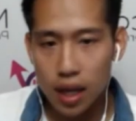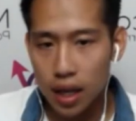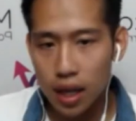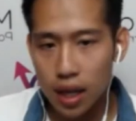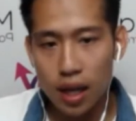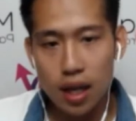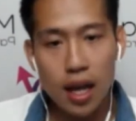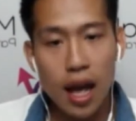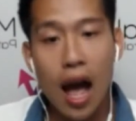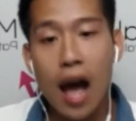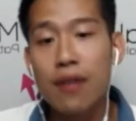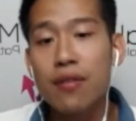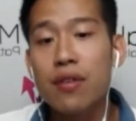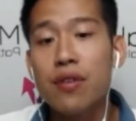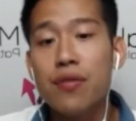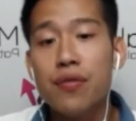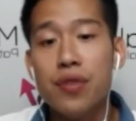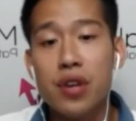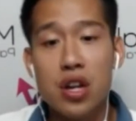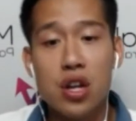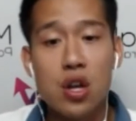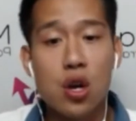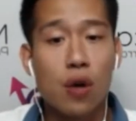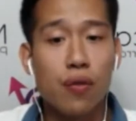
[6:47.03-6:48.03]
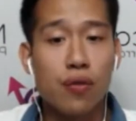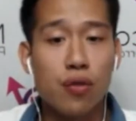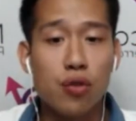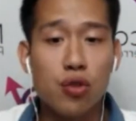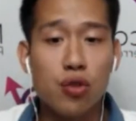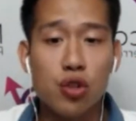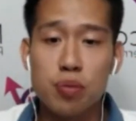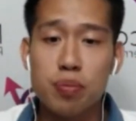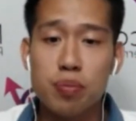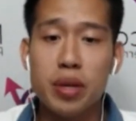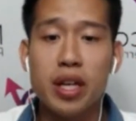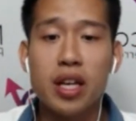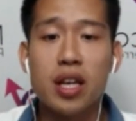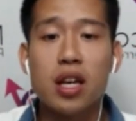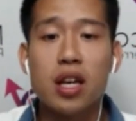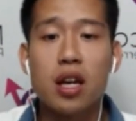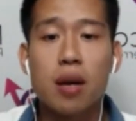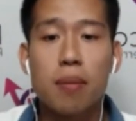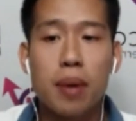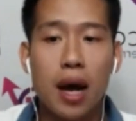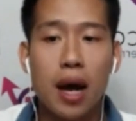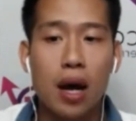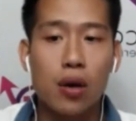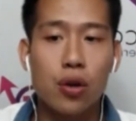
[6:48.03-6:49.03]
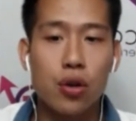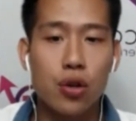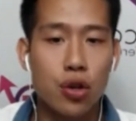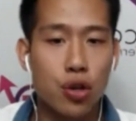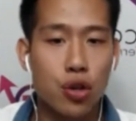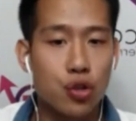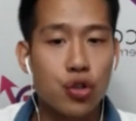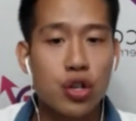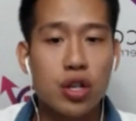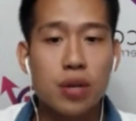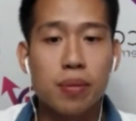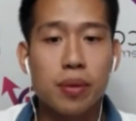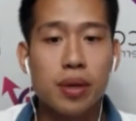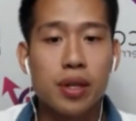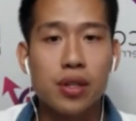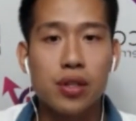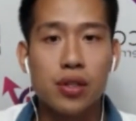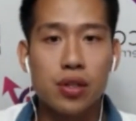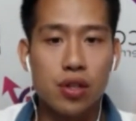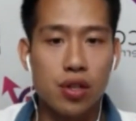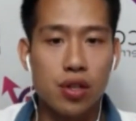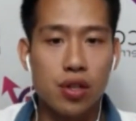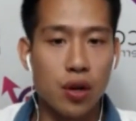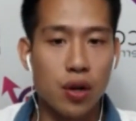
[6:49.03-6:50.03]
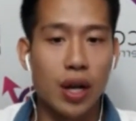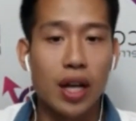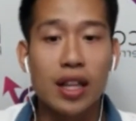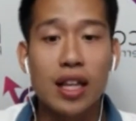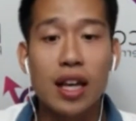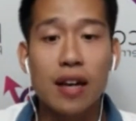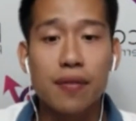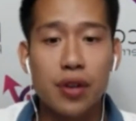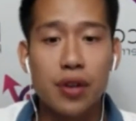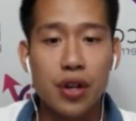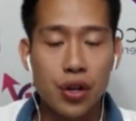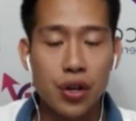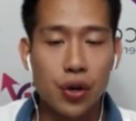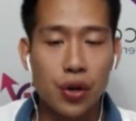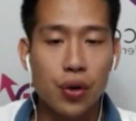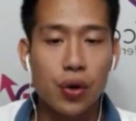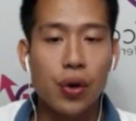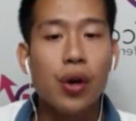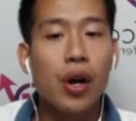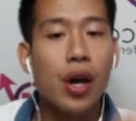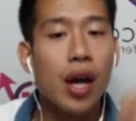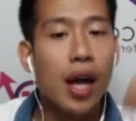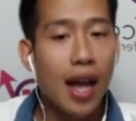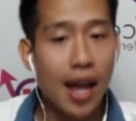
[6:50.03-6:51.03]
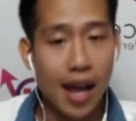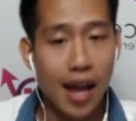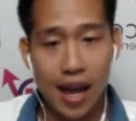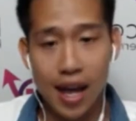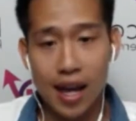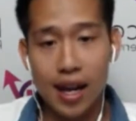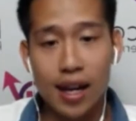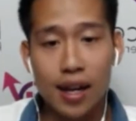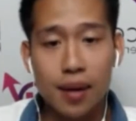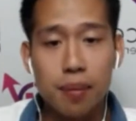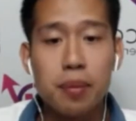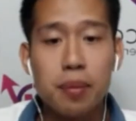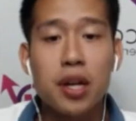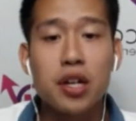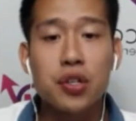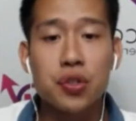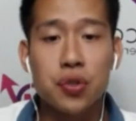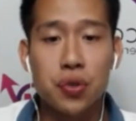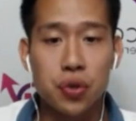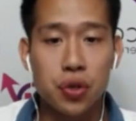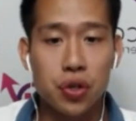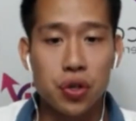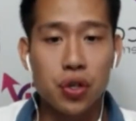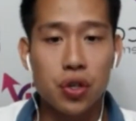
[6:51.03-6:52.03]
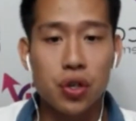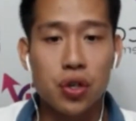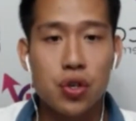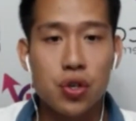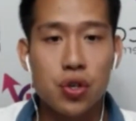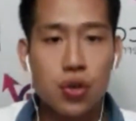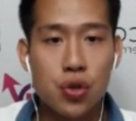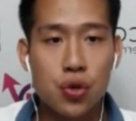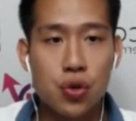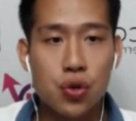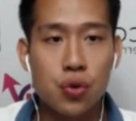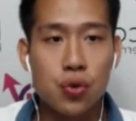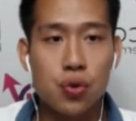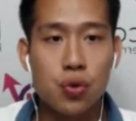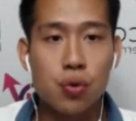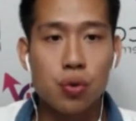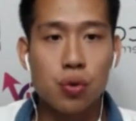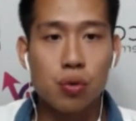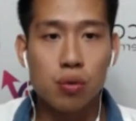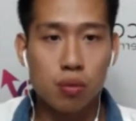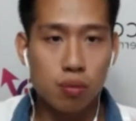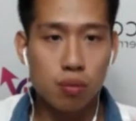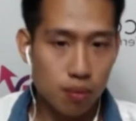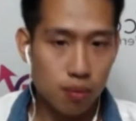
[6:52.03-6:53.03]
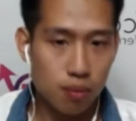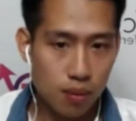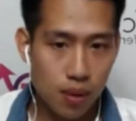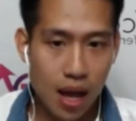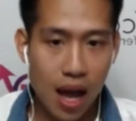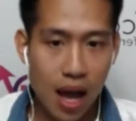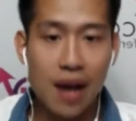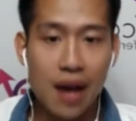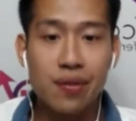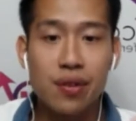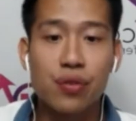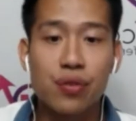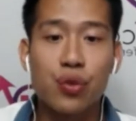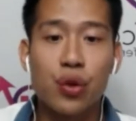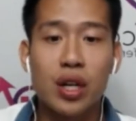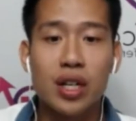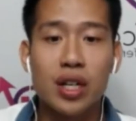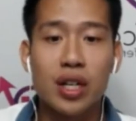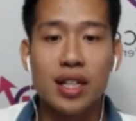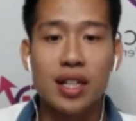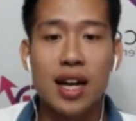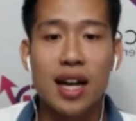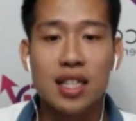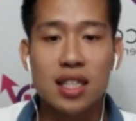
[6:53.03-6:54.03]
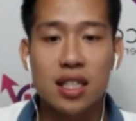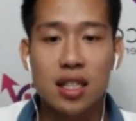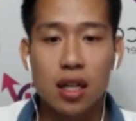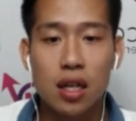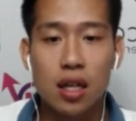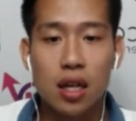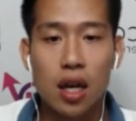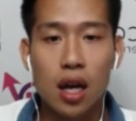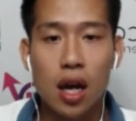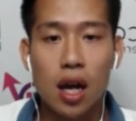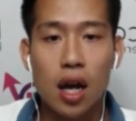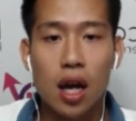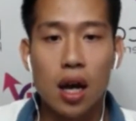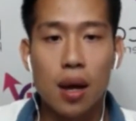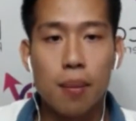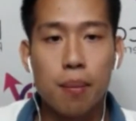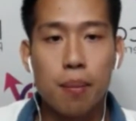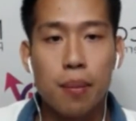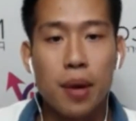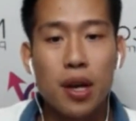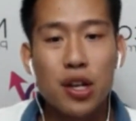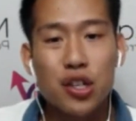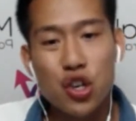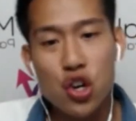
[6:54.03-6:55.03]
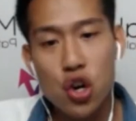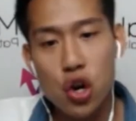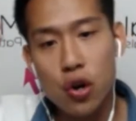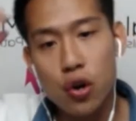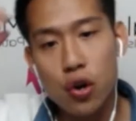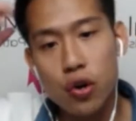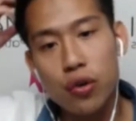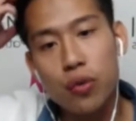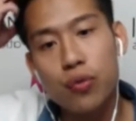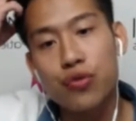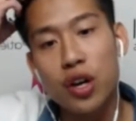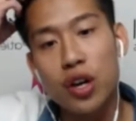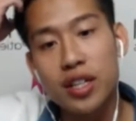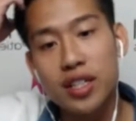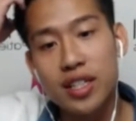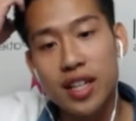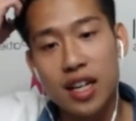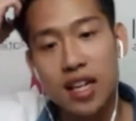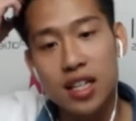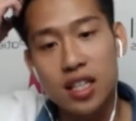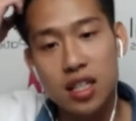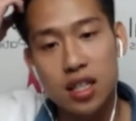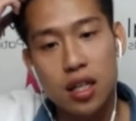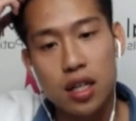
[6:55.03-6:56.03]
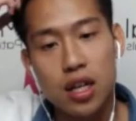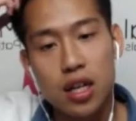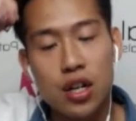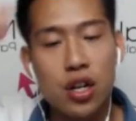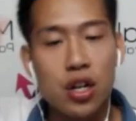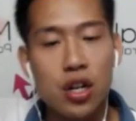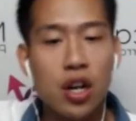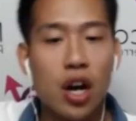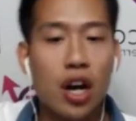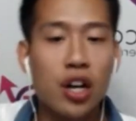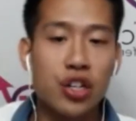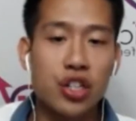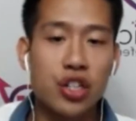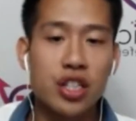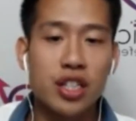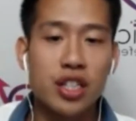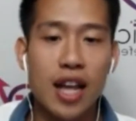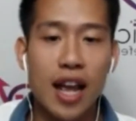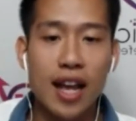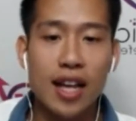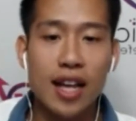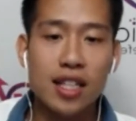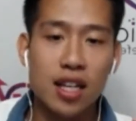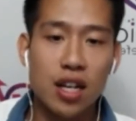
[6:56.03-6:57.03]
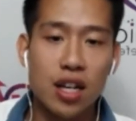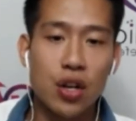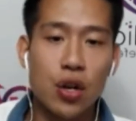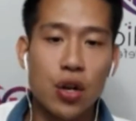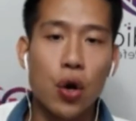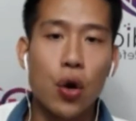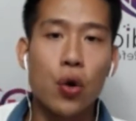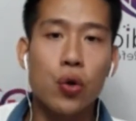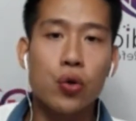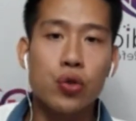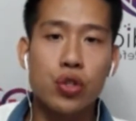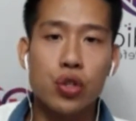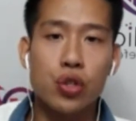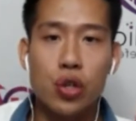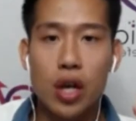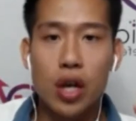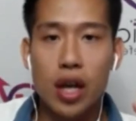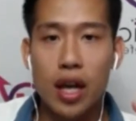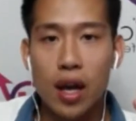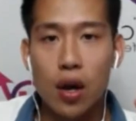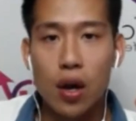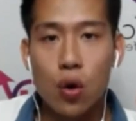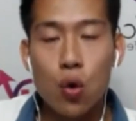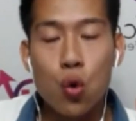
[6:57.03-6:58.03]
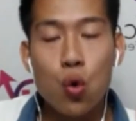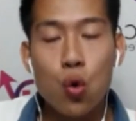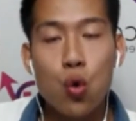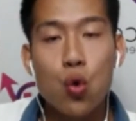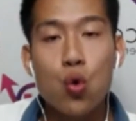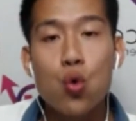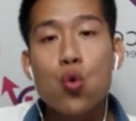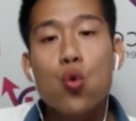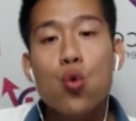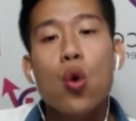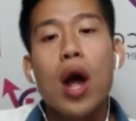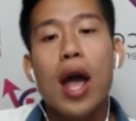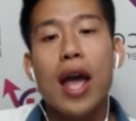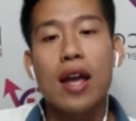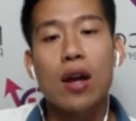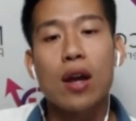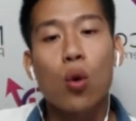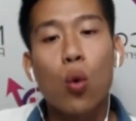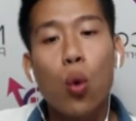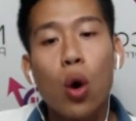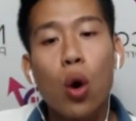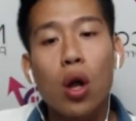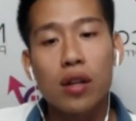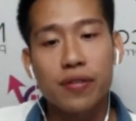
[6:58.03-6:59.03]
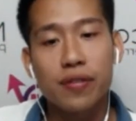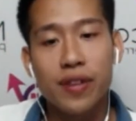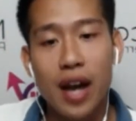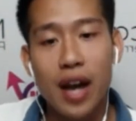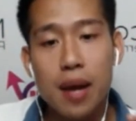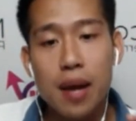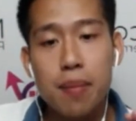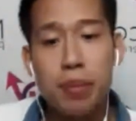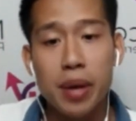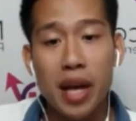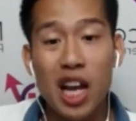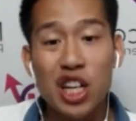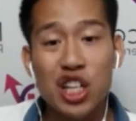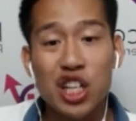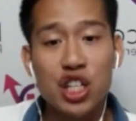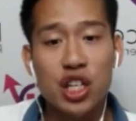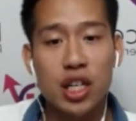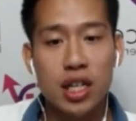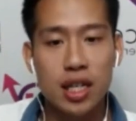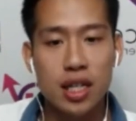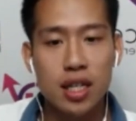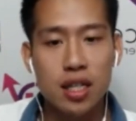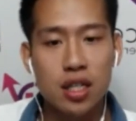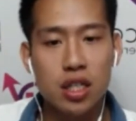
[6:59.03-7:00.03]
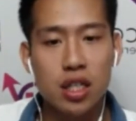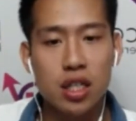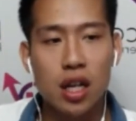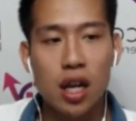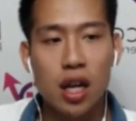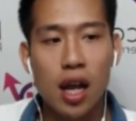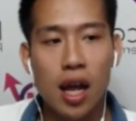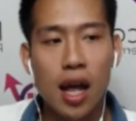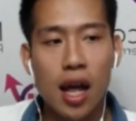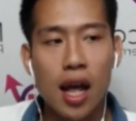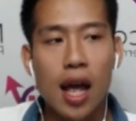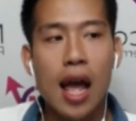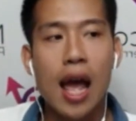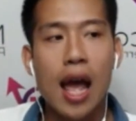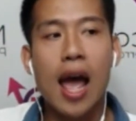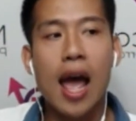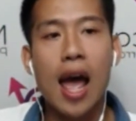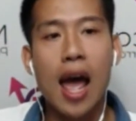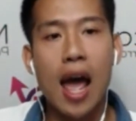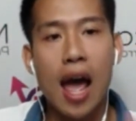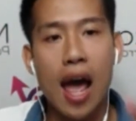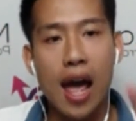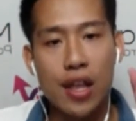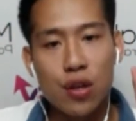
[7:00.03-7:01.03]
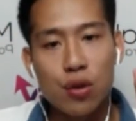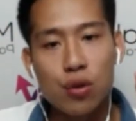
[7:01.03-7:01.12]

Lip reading: have a video of you speaking about your treatments. Get that video and make sure you have your front desk. Make sure your front desk understands and knows who a qualified patient is, and you